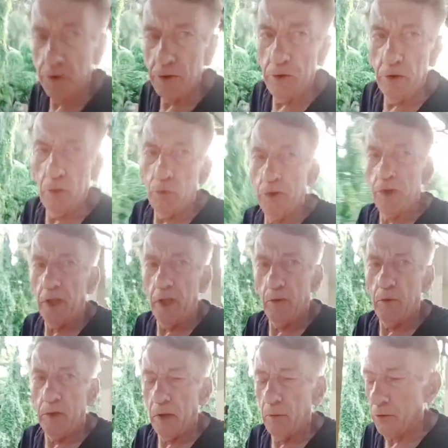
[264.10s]
in the UK
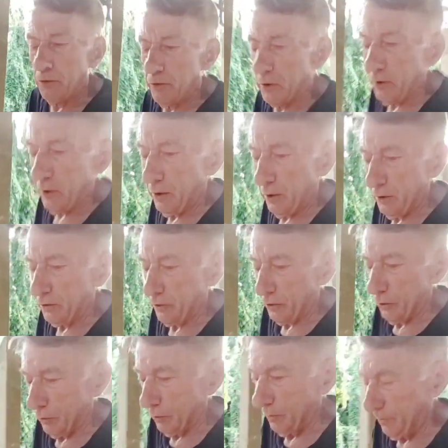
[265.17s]
when I was a kid at
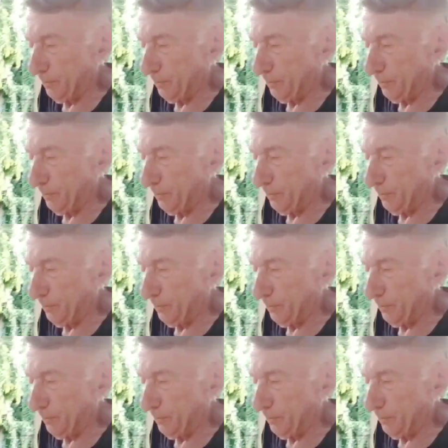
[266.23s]
school.